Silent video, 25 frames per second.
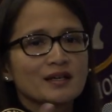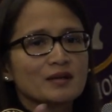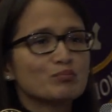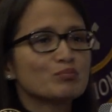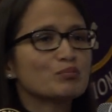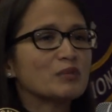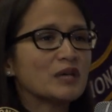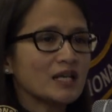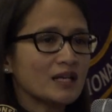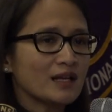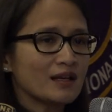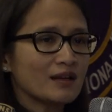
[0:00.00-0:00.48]

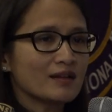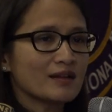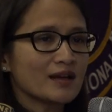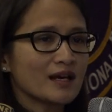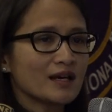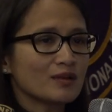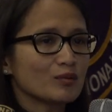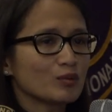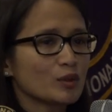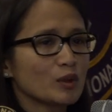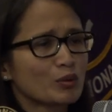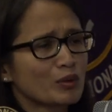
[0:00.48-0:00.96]
meaning
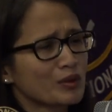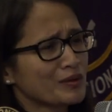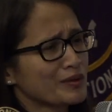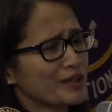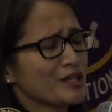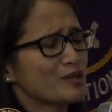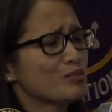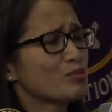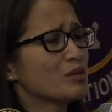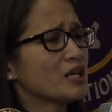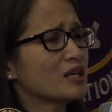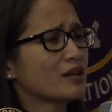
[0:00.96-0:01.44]
that we weren't
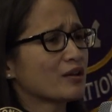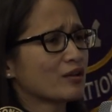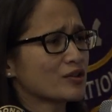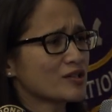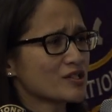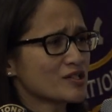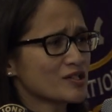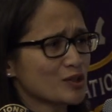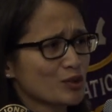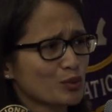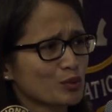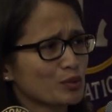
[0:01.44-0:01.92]
going to be there
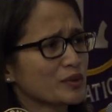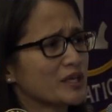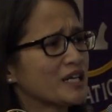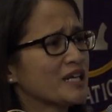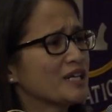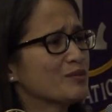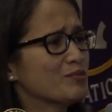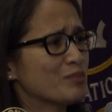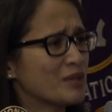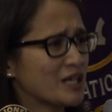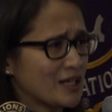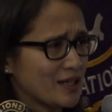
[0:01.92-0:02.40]
just to
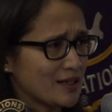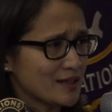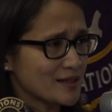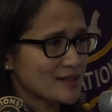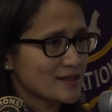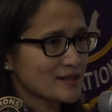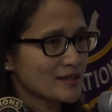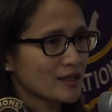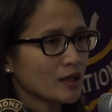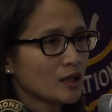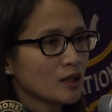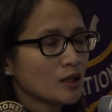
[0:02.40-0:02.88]
read
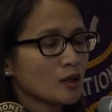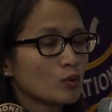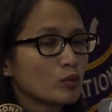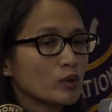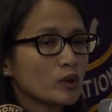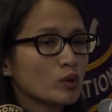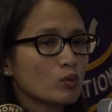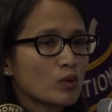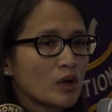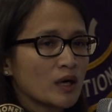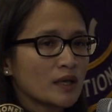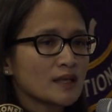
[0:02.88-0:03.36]
minutes.
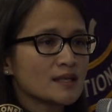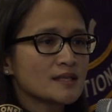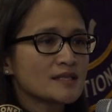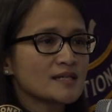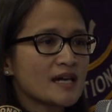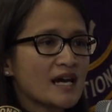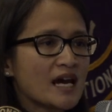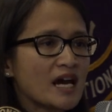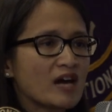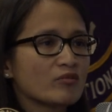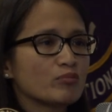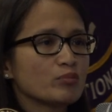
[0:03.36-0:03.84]
We wanted to
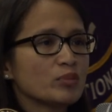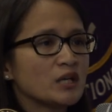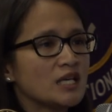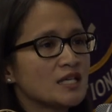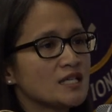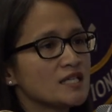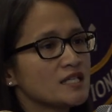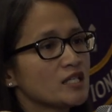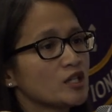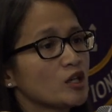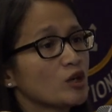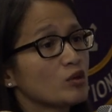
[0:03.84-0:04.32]
have
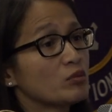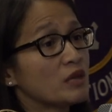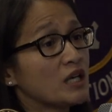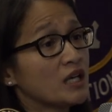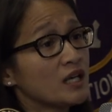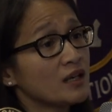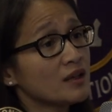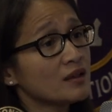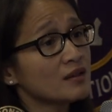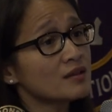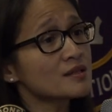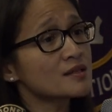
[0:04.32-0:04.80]
PTO
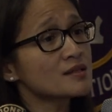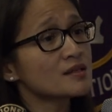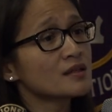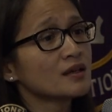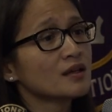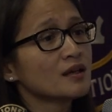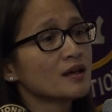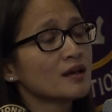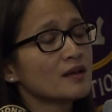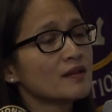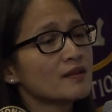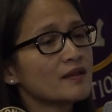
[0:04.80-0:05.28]
meetings
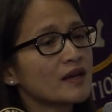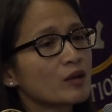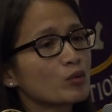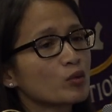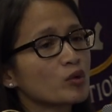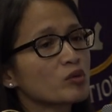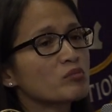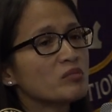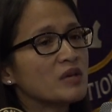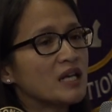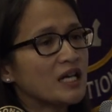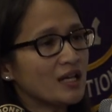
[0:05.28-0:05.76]
that
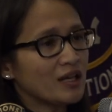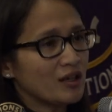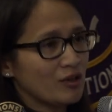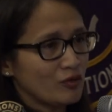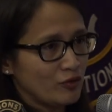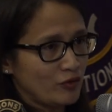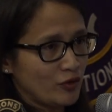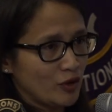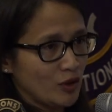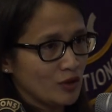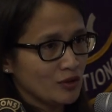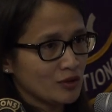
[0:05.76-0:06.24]
were
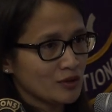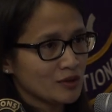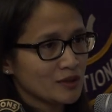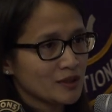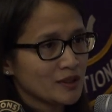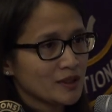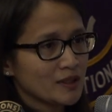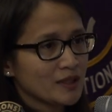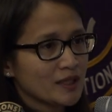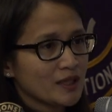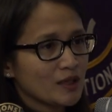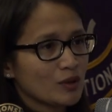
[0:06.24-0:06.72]
meaningful.
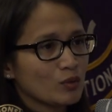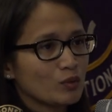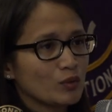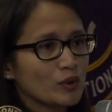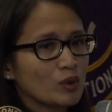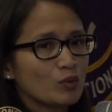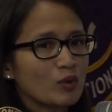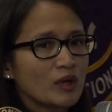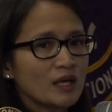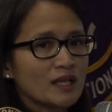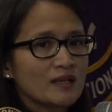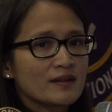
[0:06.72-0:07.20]
We
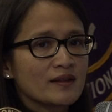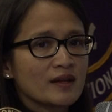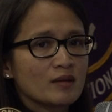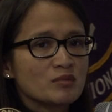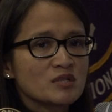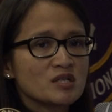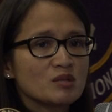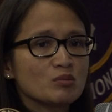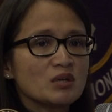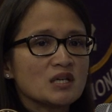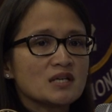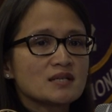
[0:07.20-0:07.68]
wanted them
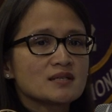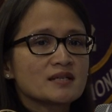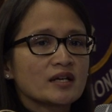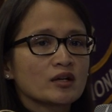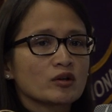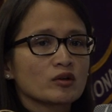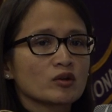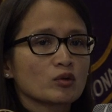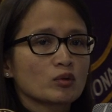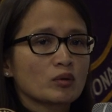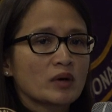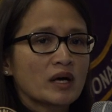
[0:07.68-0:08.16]
to be
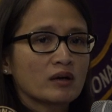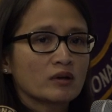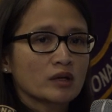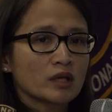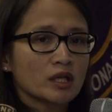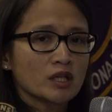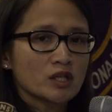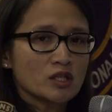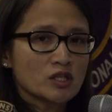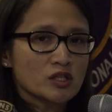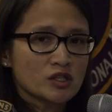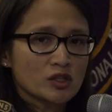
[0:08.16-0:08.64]
centered around
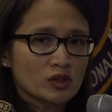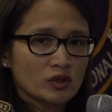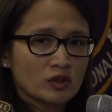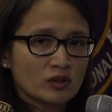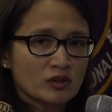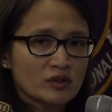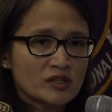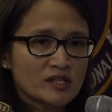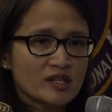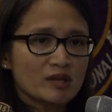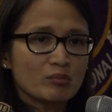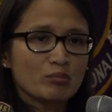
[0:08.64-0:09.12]

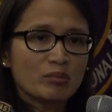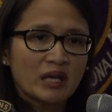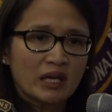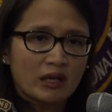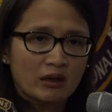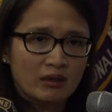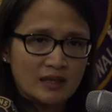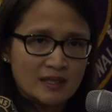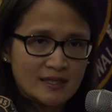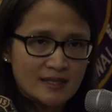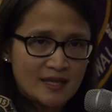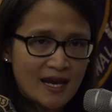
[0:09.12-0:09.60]
concerns that
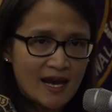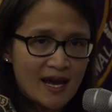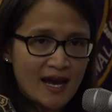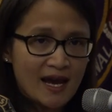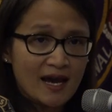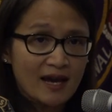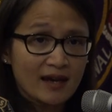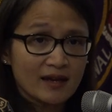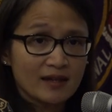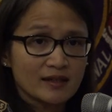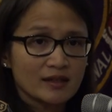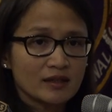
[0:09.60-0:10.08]
parents
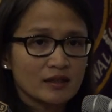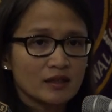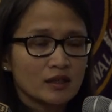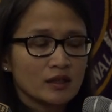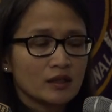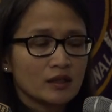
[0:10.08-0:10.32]
had.